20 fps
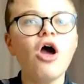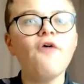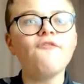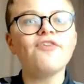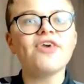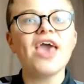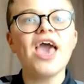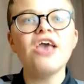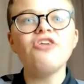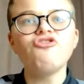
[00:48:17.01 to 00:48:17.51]

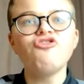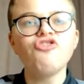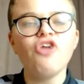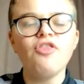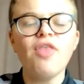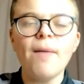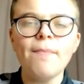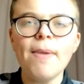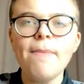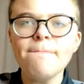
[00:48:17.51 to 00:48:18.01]
notifications
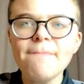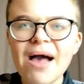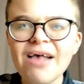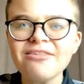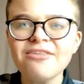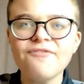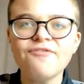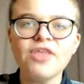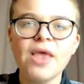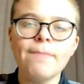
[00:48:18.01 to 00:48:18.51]
on. That'd be
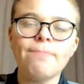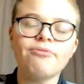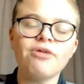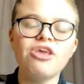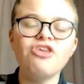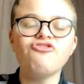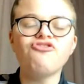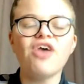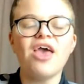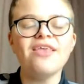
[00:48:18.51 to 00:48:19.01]
massively
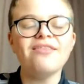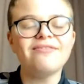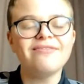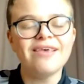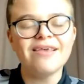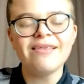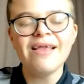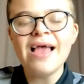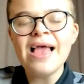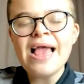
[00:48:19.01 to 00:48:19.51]

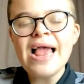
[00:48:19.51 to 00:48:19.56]
appreciated.